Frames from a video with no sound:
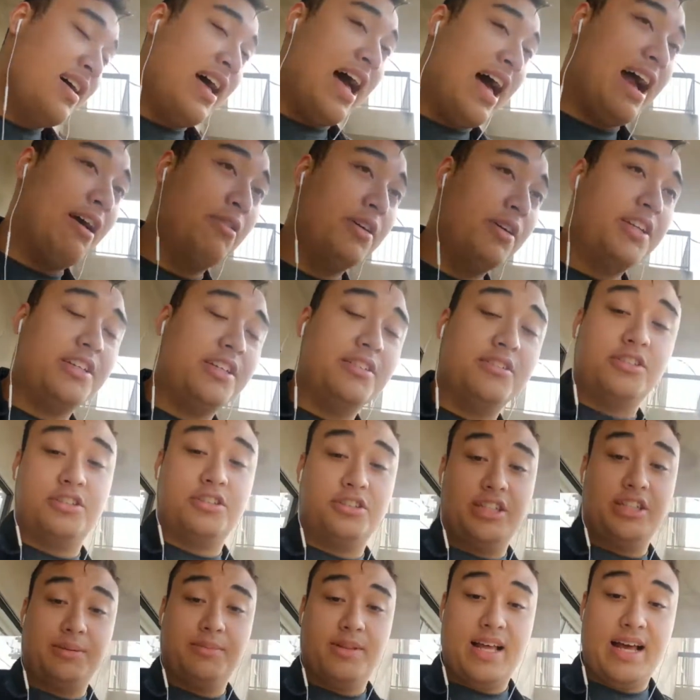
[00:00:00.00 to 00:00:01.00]
I would use
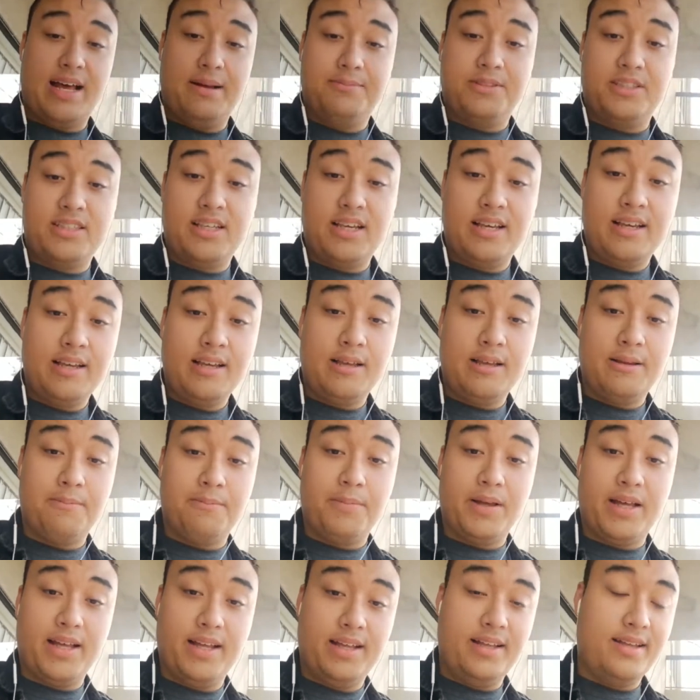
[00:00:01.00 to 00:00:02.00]
Streamlabs,
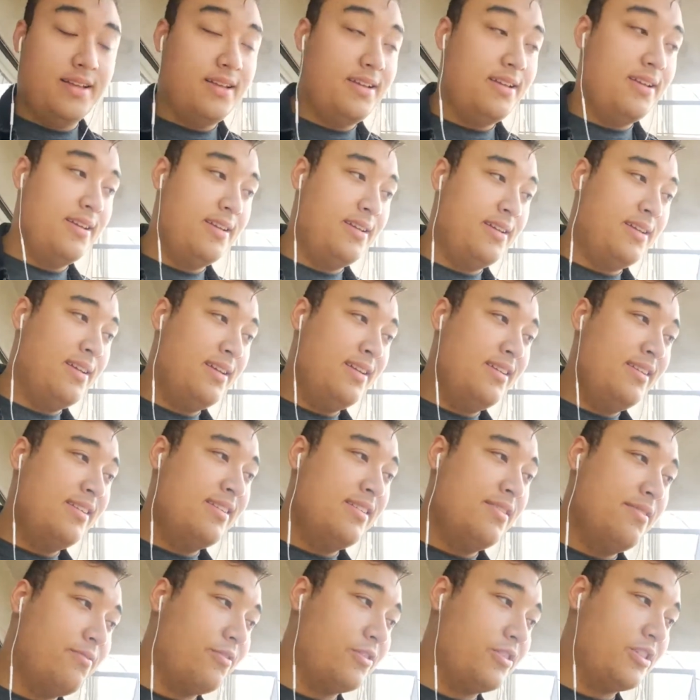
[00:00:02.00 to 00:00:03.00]
but
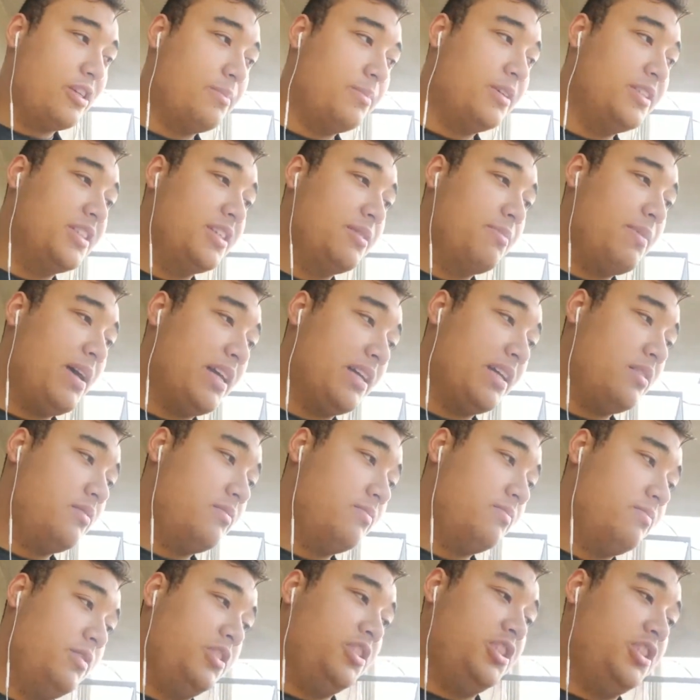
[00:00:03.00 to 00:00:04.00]
for some reason my
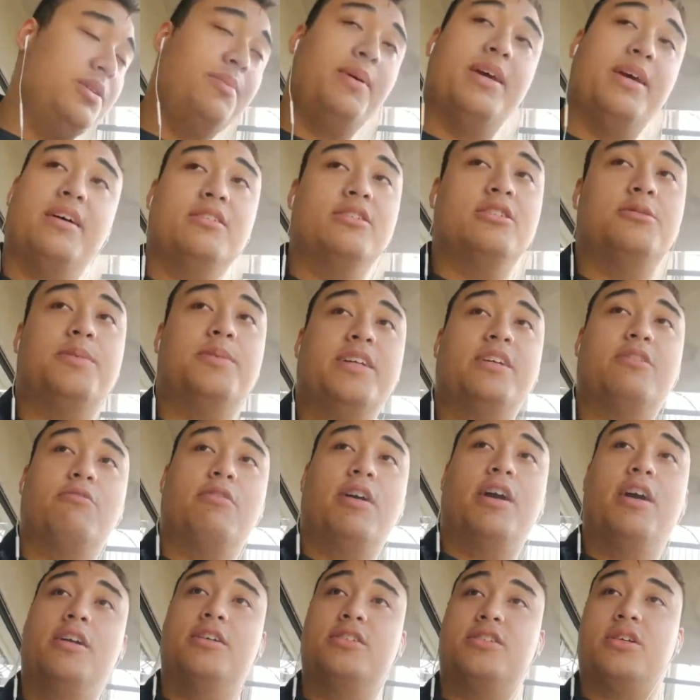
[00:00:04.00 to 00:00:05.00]
Gmail's being
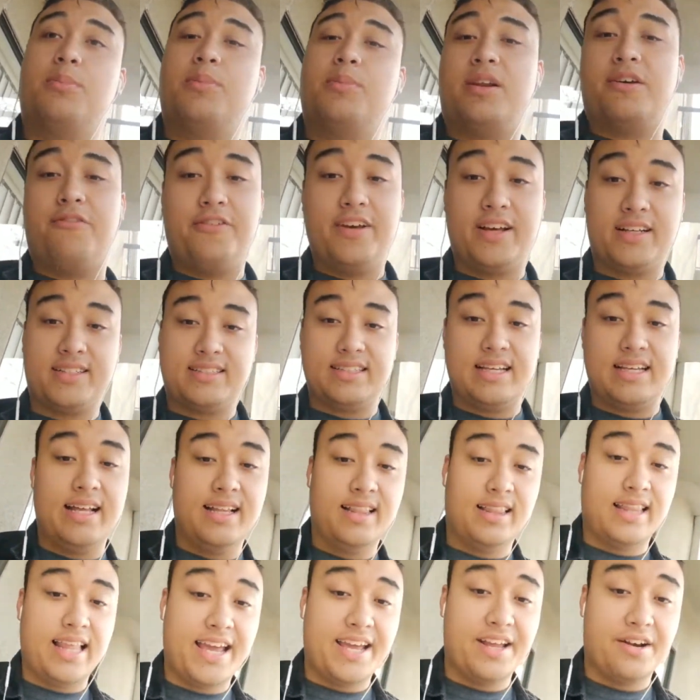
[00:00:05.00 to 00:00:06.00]
weird, so I'm gonna fix that
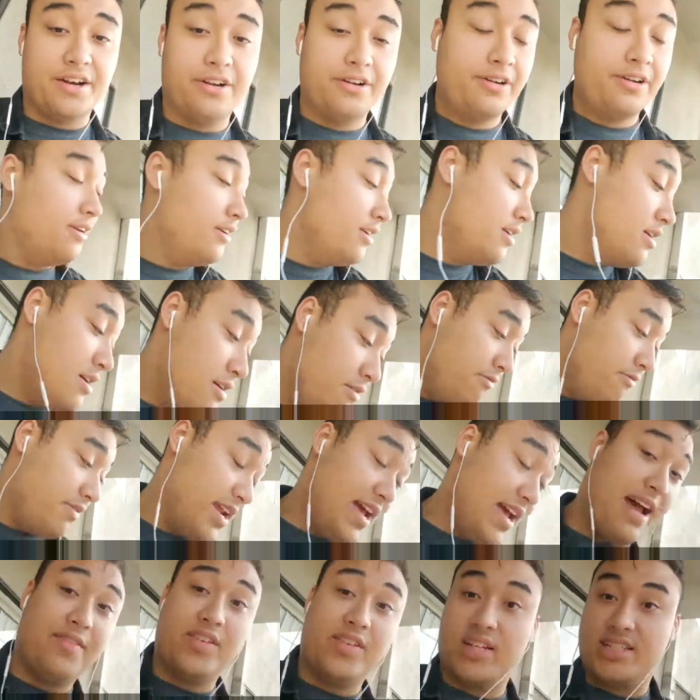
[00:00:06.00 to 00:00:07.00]
later when I
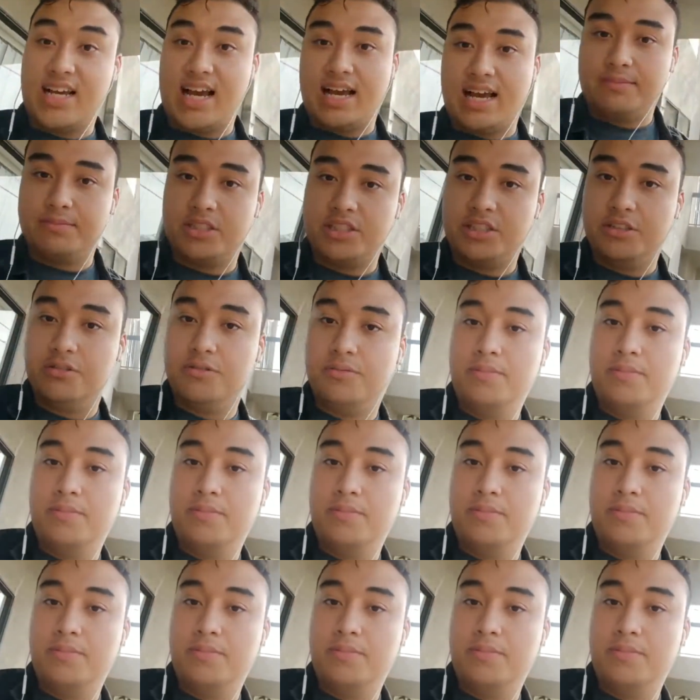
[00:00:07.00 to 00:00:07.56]
have the time to.